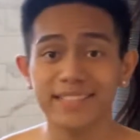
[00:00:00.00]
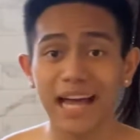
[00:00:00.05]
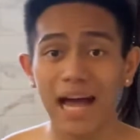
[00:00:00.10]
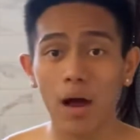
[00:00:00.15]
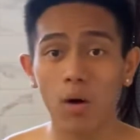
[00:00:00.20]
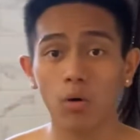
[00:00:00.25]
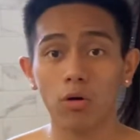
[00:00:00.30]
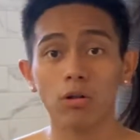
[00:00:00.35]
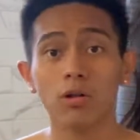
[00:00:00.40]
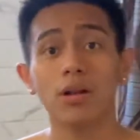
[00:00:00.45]

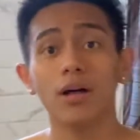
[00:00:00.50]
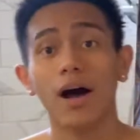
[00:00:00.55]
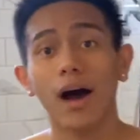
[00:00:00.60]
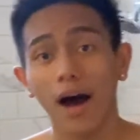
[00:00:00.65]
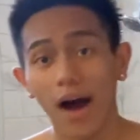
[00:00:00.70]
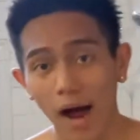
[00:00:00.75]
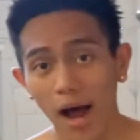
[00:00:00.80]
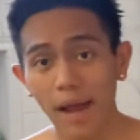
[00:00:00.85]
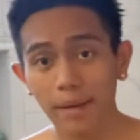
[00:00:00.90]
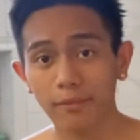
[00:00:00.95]
towel,
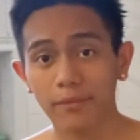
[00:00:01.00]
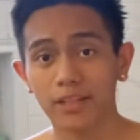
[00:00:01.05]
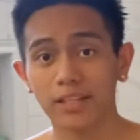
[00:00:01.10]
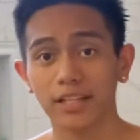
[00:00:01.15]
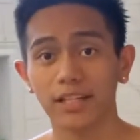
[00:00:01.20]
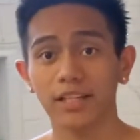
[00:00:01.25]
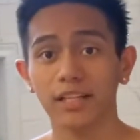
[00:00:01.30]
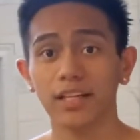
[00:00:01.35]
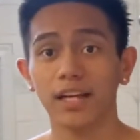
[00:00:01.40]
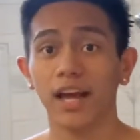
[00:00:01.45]
I'm
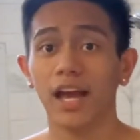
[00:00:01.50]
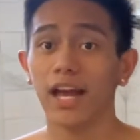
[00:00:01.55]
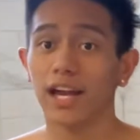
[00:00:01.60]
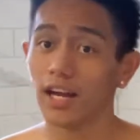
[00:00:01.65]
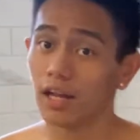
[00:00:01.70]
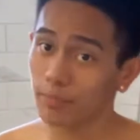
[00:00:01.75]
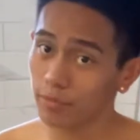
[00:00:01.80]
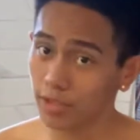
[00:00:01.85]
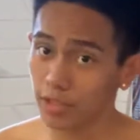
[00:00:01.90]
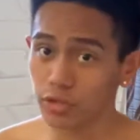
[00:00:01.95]
clean, and
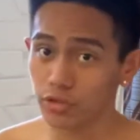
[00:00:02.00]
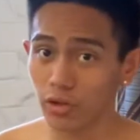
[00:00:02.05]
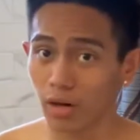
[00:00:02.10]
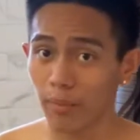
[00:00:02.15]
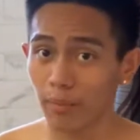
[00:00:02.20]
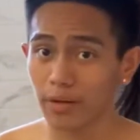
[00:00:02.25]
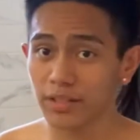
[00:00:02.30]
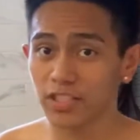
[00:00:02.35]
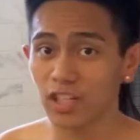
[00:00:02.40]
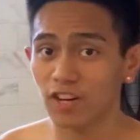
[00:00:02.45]
I'm gonna dry
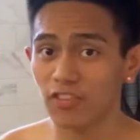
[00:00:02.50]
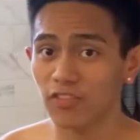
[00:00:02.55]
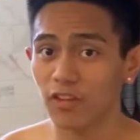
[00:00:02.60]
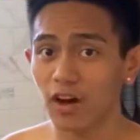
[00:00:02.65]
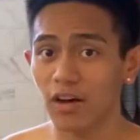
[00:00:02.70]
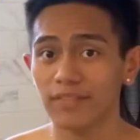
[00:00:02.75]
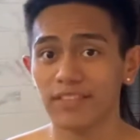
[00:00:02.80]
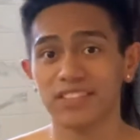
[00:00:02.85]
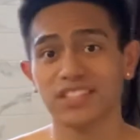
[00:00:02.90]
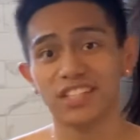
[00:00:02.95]
myself
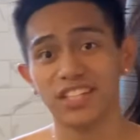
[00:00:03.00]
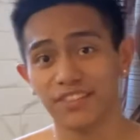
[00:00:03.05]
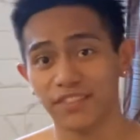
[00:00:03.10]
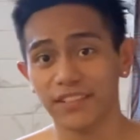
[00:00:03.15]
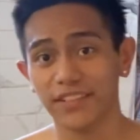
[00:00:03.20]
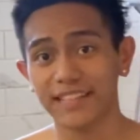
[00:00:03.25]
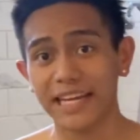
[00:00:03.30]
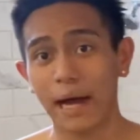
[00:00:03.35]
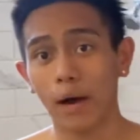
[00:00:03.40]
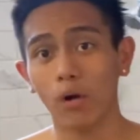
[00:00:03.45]
off to see if the
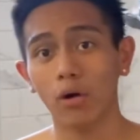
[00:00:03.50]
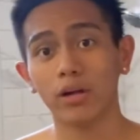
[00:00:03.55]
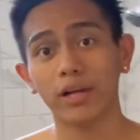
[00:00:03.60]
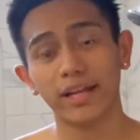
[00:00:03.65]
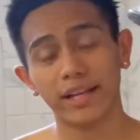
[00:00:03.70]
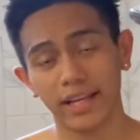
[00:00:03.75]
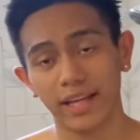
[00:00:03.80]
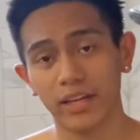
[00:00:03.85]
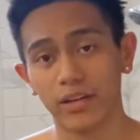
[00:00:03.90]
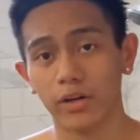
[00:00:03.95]
towel
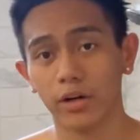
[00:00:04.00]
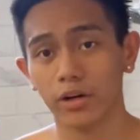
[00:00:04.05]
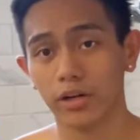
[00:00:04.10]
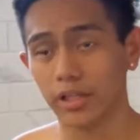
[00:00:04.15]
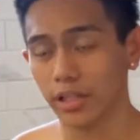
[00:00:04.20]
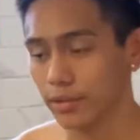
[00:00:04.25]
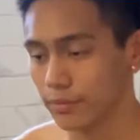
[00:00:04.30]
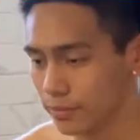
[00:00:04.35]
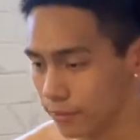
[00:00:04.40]
can get dirty.